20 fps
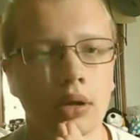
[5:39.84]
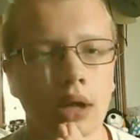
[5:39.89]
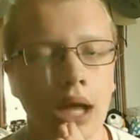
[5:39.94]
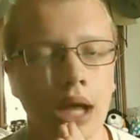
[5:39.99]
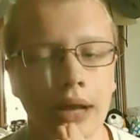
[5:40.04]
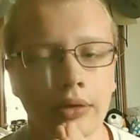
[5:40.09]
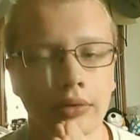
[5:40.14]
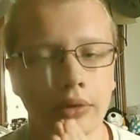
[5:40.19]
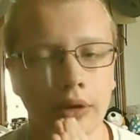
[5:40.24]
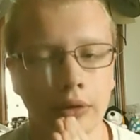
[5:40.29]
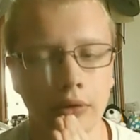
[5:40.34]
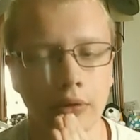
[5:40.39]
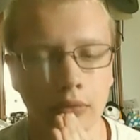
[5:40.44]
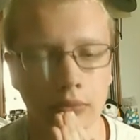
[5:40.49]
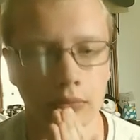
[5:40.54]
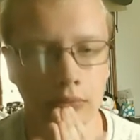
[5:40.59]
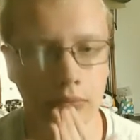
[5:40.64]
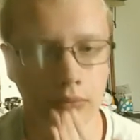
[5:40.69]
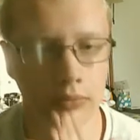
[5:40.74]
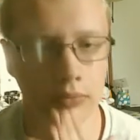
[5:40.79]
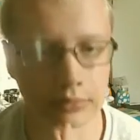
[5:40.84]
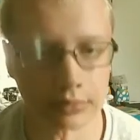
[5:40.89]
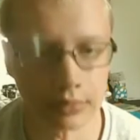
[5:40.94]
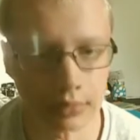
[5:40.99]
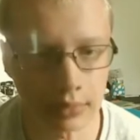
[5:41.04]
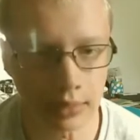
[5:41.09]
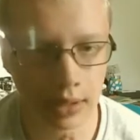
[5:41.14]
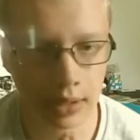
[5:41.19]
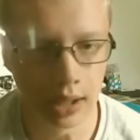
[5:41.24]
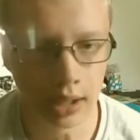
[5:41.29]
I don't
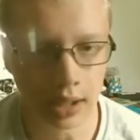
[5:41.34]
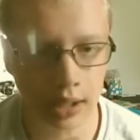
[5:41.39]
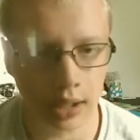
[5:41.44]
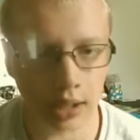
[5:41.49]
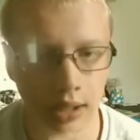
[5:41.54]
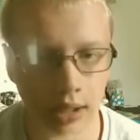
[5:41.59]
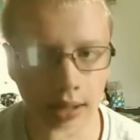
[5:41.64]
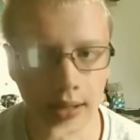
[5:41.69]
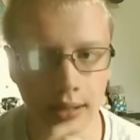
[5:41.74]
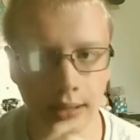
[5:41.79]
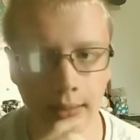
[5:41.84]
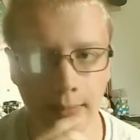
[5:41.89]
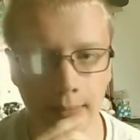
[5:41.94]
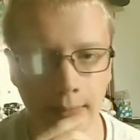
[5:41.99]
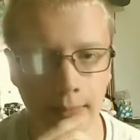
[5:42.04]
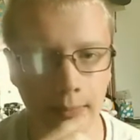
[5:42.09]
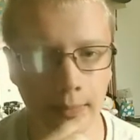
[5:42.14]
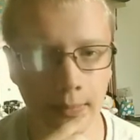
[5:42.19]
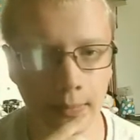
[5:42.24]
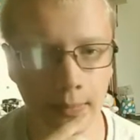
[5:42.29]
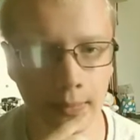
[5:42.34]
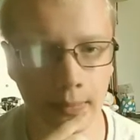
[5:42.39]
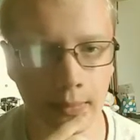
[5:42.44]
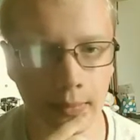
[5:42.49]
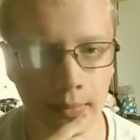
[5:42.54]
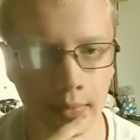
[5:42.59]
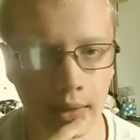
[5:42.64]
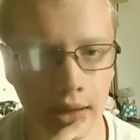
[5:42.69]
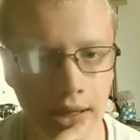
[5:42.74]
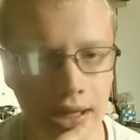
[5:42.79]
know.
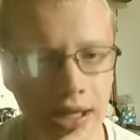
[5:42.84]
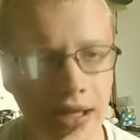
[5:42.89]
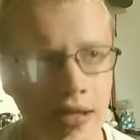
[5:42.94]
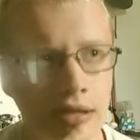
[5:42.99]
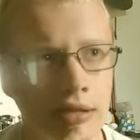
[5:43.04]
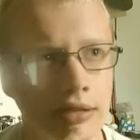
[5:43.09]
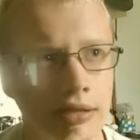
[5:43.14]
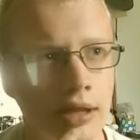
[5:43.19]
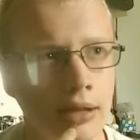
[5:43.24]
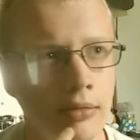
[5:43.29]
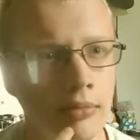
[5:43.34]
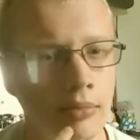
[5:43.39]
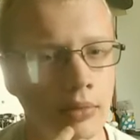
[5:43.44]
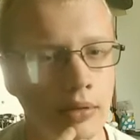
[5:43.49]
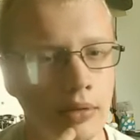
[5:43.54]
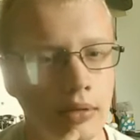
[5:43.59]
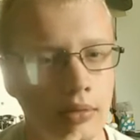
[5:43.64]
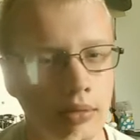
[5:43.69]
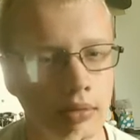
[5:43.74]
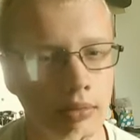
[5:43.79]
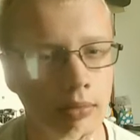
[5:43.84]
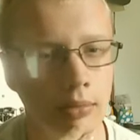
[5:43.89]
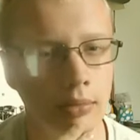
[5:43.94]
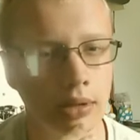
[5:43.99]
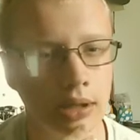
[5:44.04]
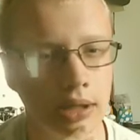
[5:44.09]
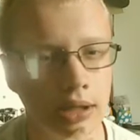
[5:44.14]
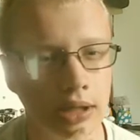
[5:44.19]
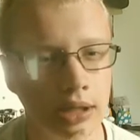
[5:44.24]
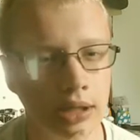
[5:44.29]
Um, I guess I will
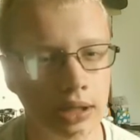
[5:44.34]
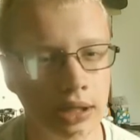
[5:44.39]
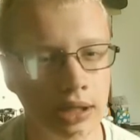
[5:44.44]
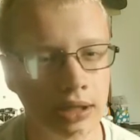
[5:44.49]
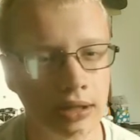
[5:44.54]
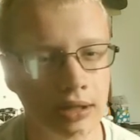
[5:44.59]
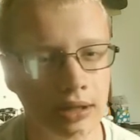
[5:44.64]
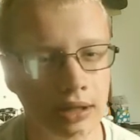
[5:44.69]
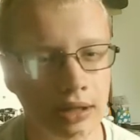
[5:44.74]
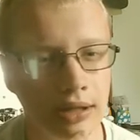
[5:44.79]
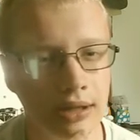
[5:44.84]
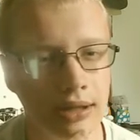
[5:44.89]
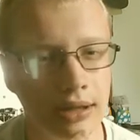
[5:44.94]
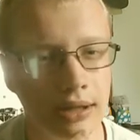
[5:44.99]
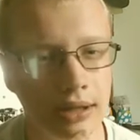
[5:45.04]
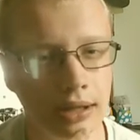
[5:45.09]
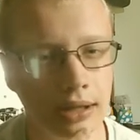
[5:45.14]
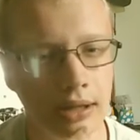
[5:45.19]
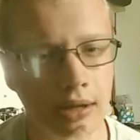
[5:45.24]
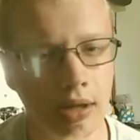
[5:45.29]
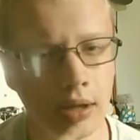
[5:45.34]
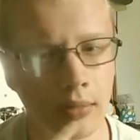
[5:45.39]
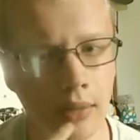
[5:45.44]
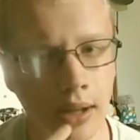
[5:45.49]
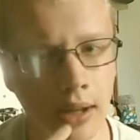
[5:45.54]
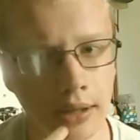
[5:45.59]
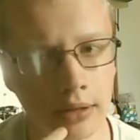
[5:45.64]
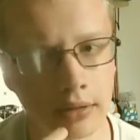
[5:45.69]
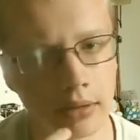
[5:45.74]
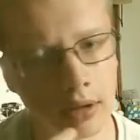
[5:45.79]
discontinue
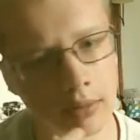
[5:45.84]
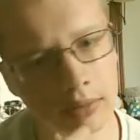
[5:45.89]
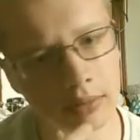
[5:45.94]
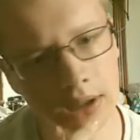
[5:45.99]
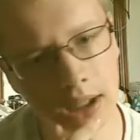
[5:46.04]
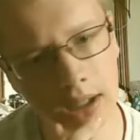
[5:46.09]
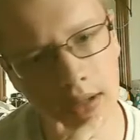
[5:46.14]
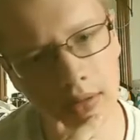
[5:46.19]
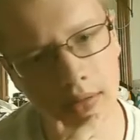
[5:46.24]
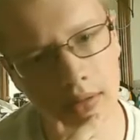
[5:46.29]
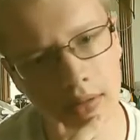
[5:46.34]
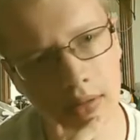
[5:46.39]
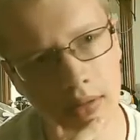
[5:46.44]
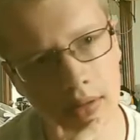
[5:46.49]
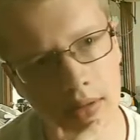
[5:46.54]
my YouTube channel?